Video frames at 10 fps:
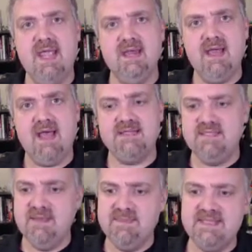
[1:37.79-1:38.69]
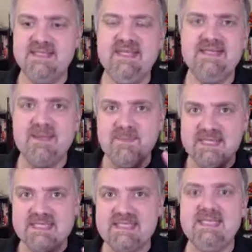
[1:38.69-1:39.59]
endosteum, this
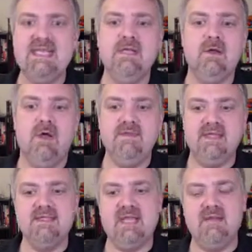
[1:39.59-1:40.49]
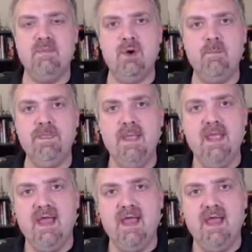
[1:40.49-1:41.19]
incomplete skin on the inside of bone,